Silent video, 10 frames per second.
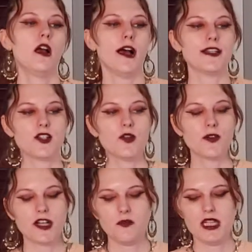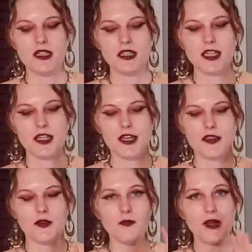I don't recommend getting
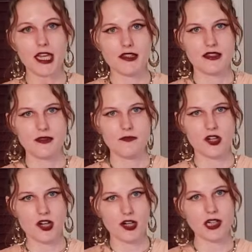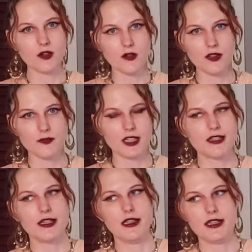the base Bacardi Gold
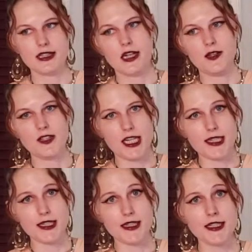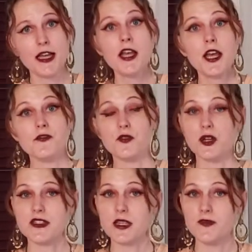because I think it's kind of tasteless. If you
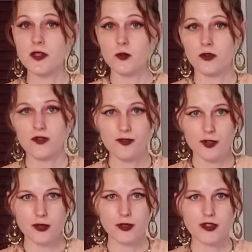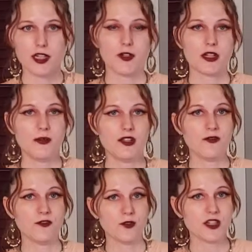want something more affordable, I recommend the
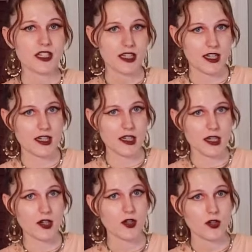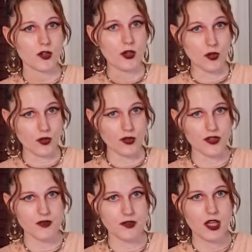Flor de Caña
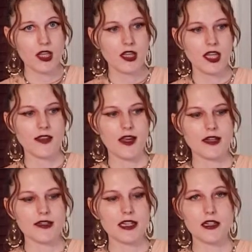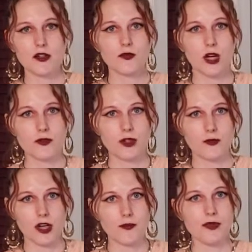Gold. And that is a Nicaraguan
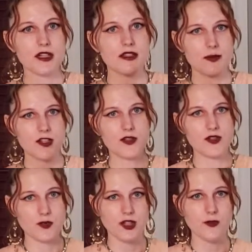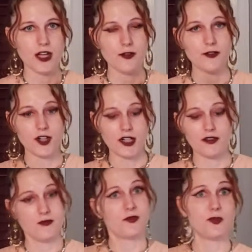rum, but it substitutes really well for anything from